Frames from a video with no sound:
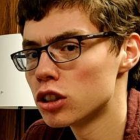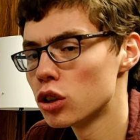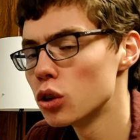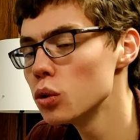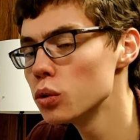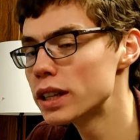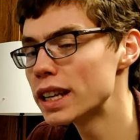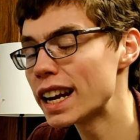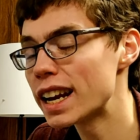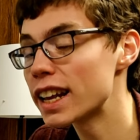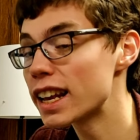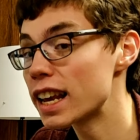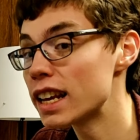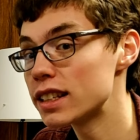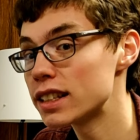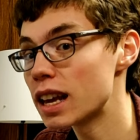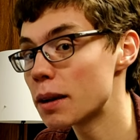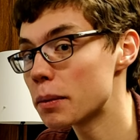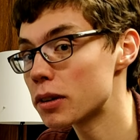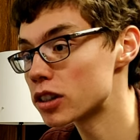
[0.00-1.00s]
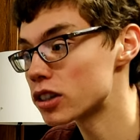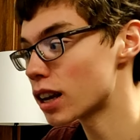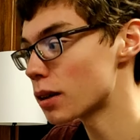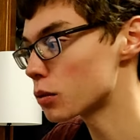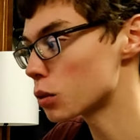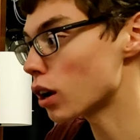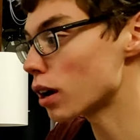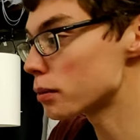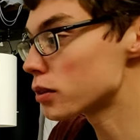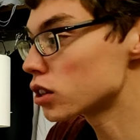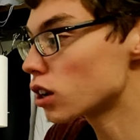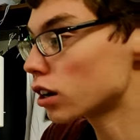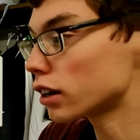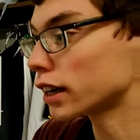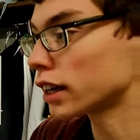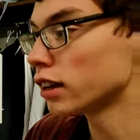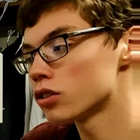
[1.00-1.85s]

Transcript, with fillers: Who dedicates that much time to it? I'm sorry.